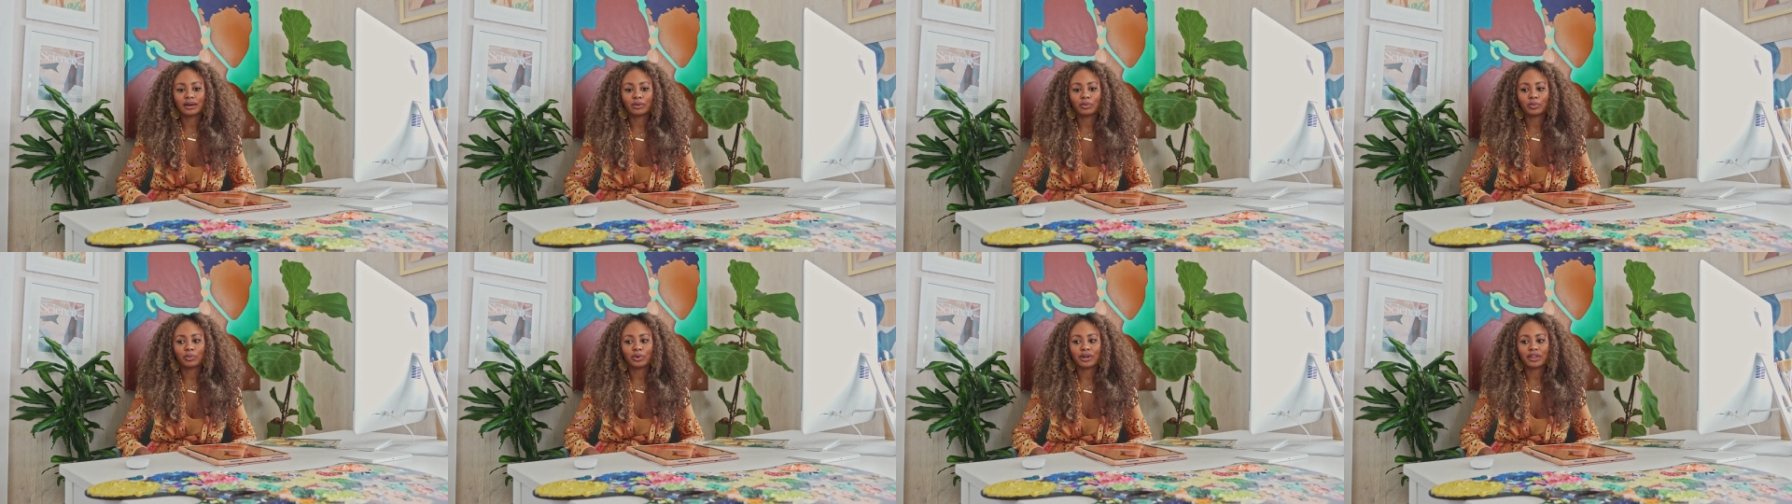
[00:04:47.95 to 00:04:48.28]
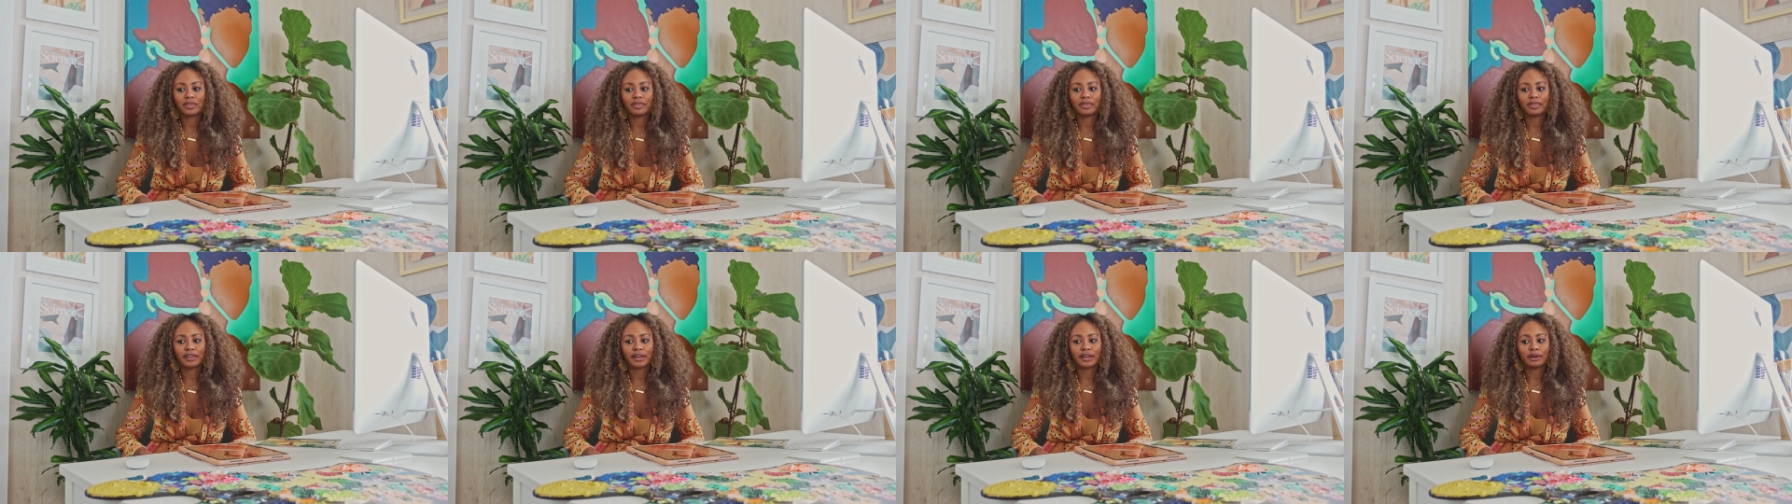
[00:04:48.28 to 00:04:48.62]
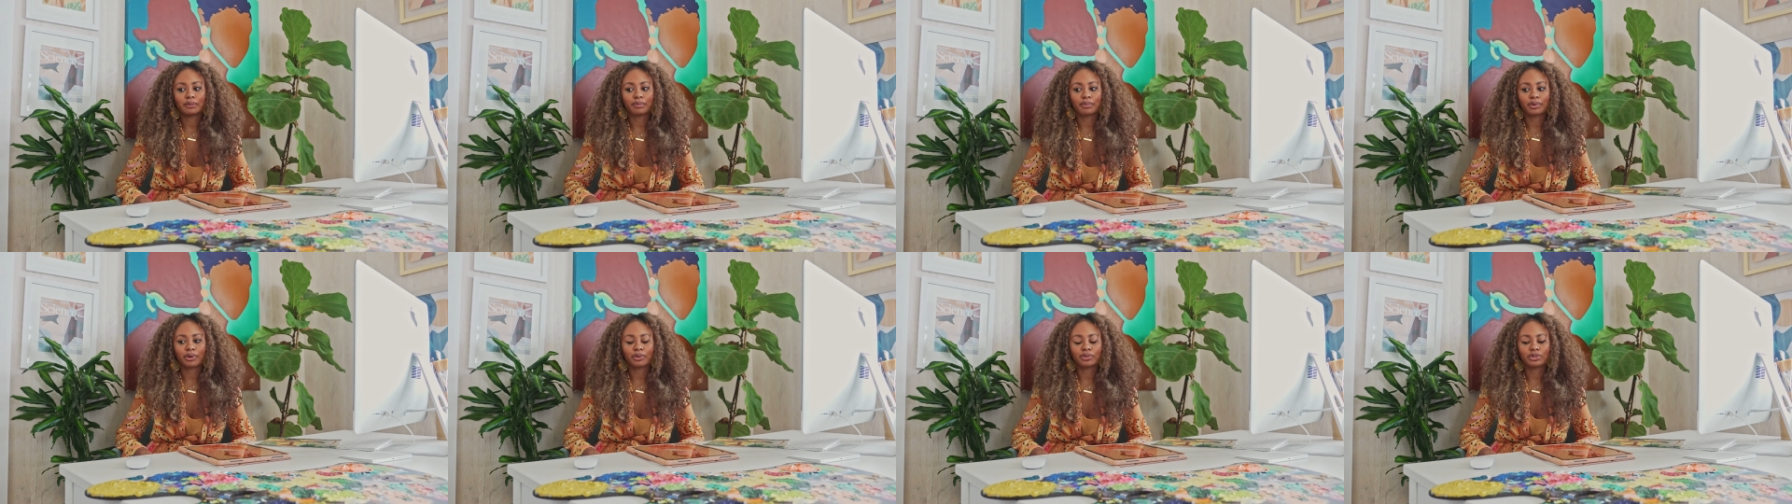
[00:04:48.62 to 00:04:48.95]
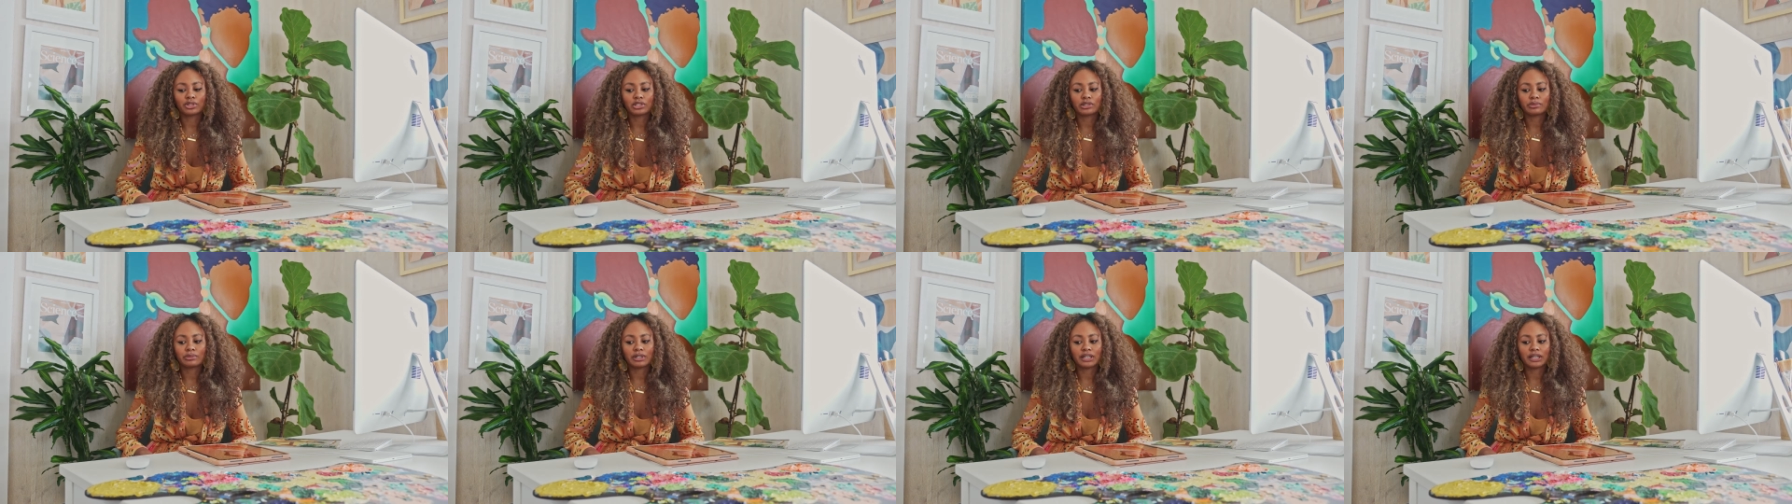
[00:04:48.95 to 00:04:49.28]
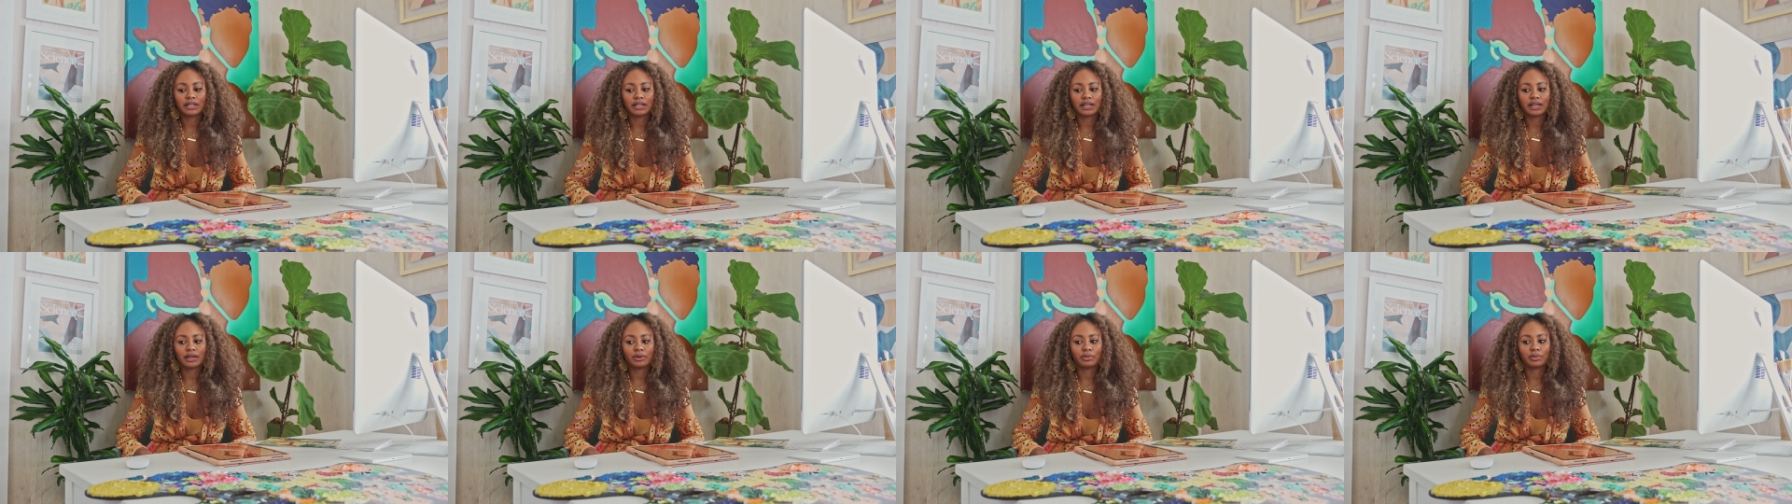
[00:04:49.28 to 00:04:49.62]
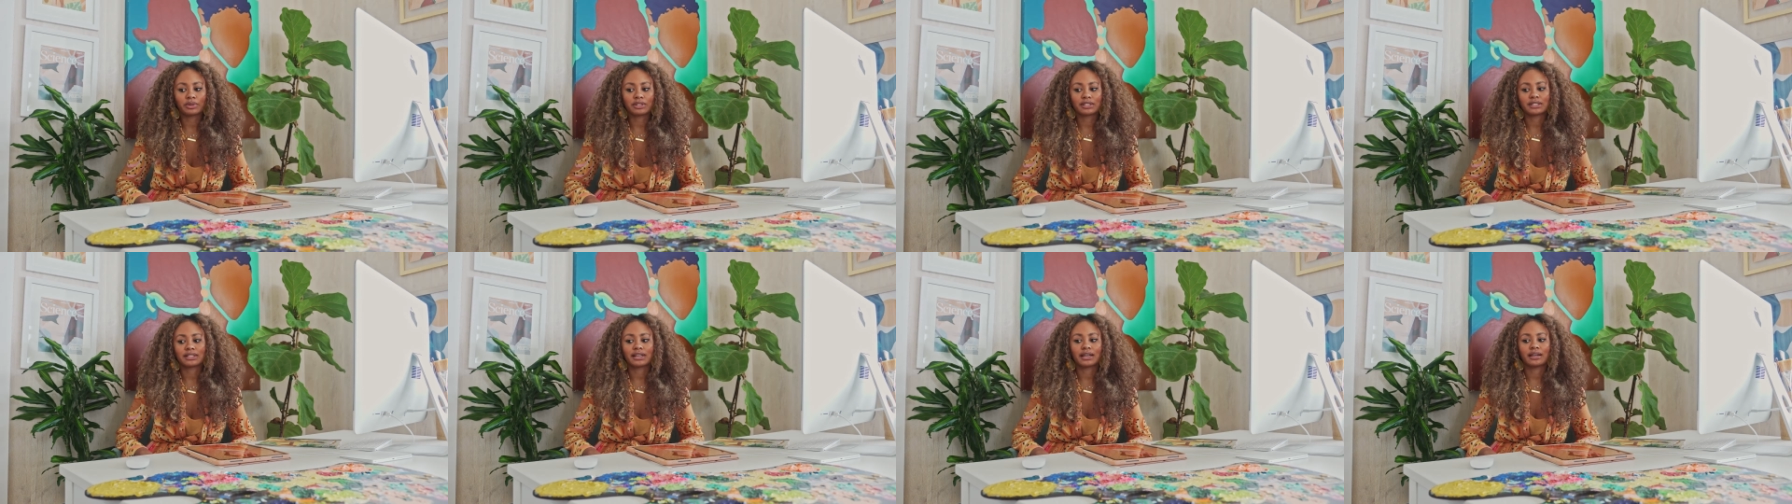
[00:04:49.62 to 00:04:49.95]
When they approached me, it
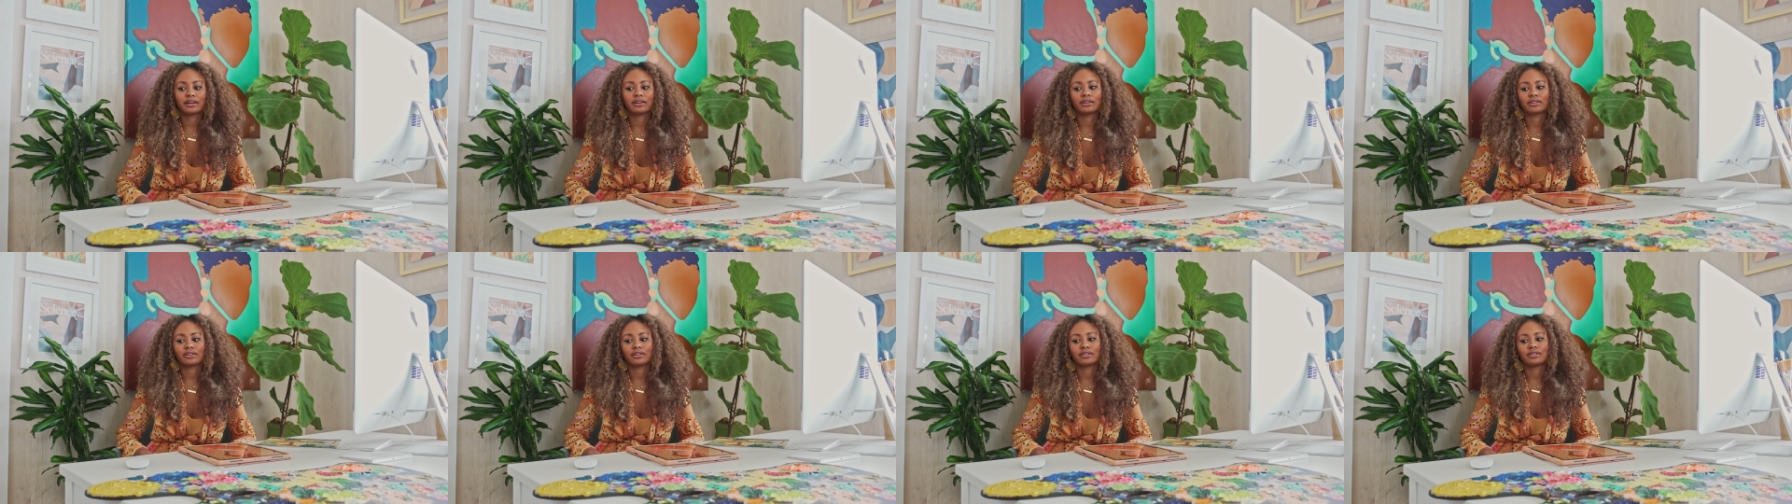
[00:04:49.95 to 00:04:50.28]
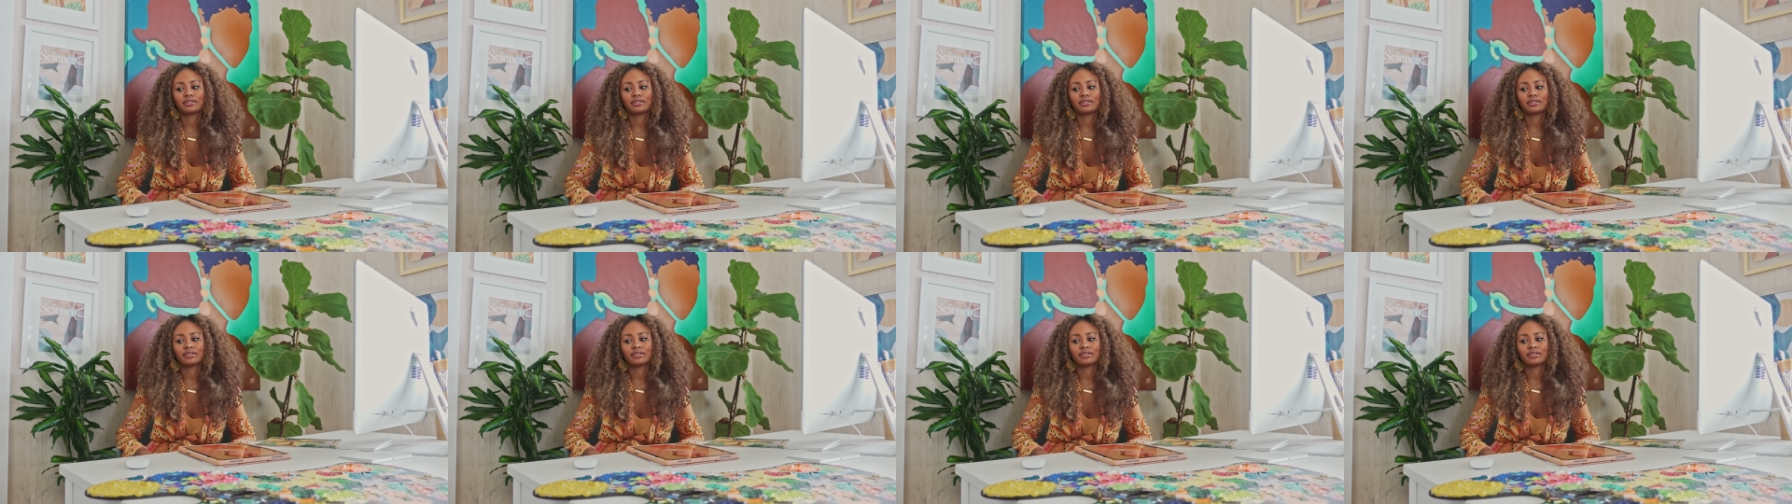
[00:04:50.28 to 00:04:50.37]
was like